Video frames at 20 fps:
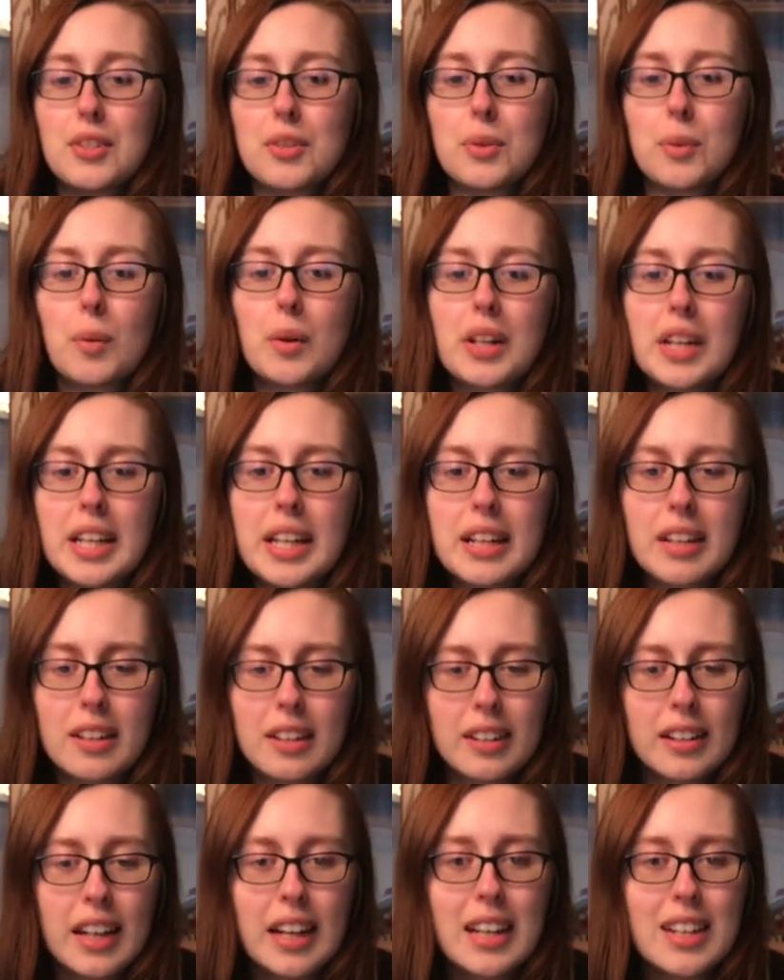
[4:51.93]
twenty
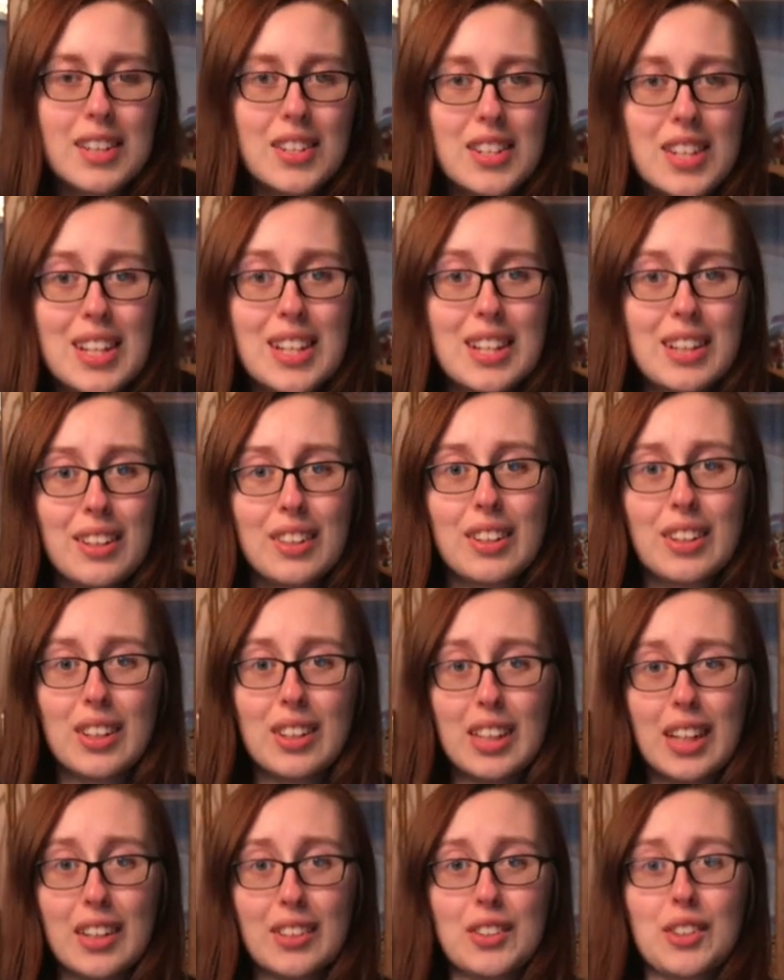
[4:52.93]
nineteen
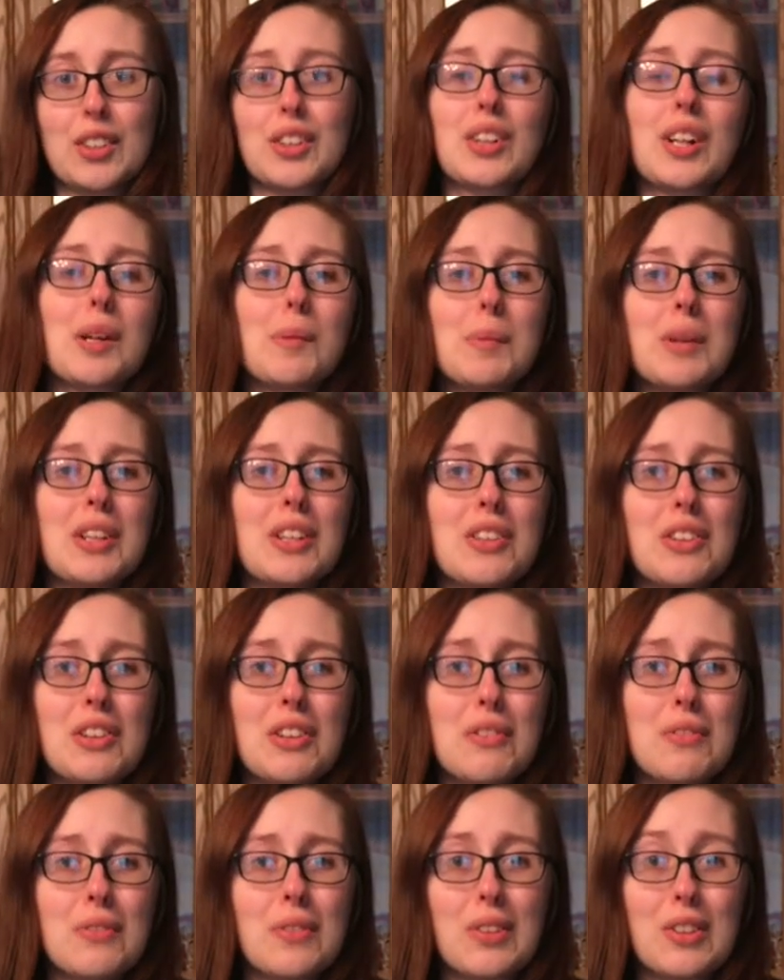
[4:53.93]
Collector Club
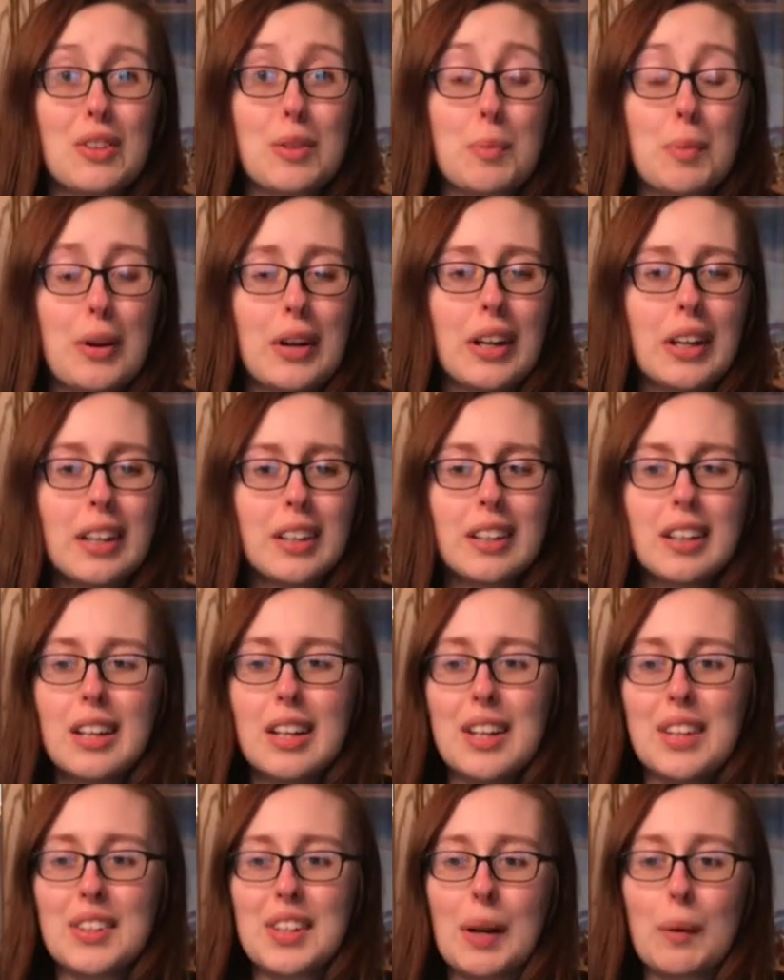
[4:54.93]
edition for the spring
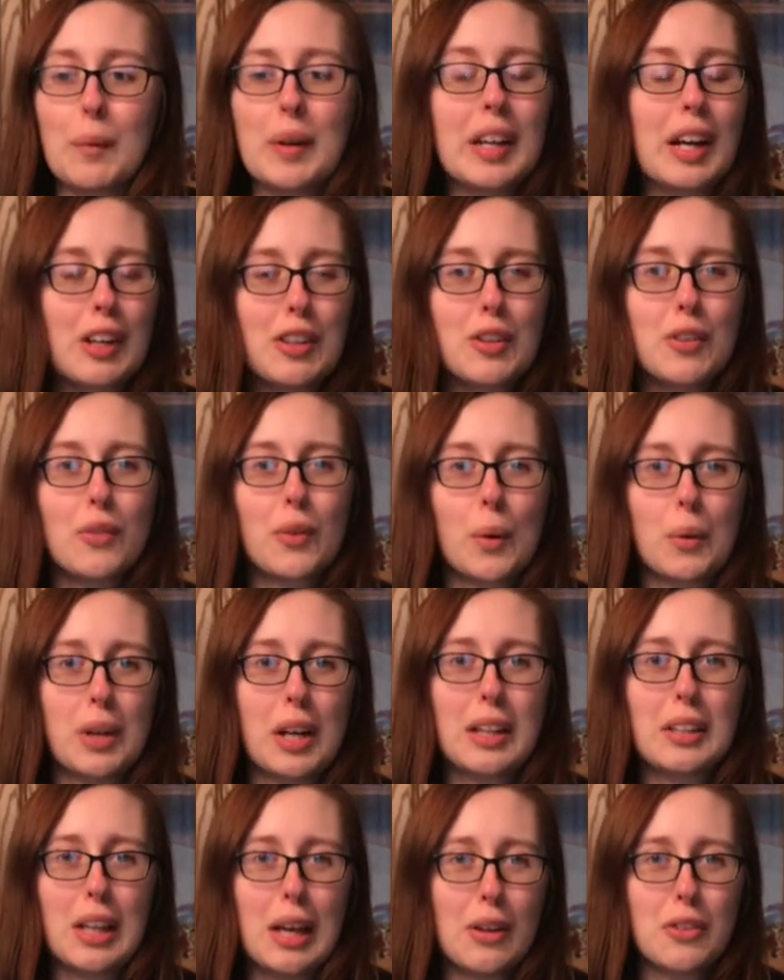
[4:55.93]
that we got to vote
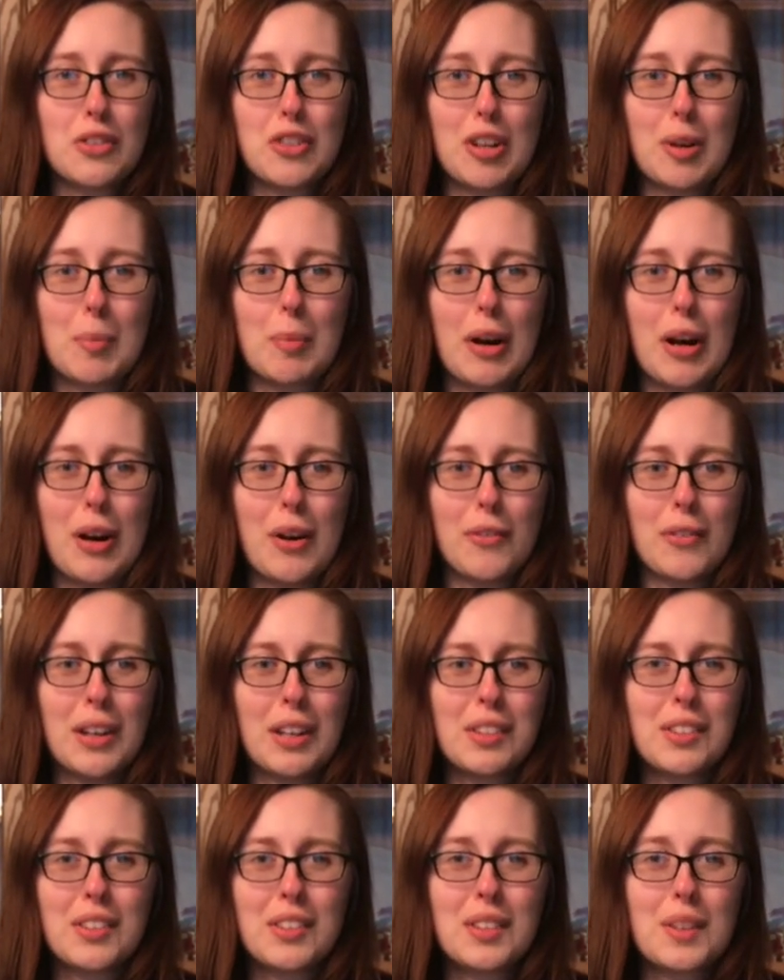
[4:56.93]
on last year at Breyer
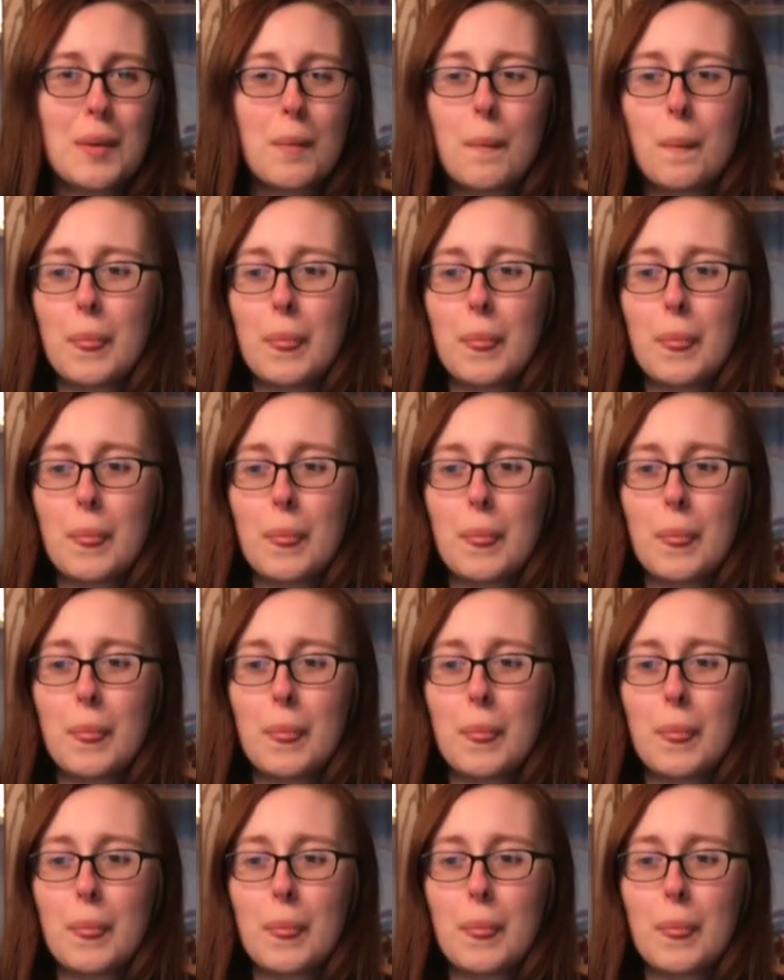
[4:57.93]
Fest.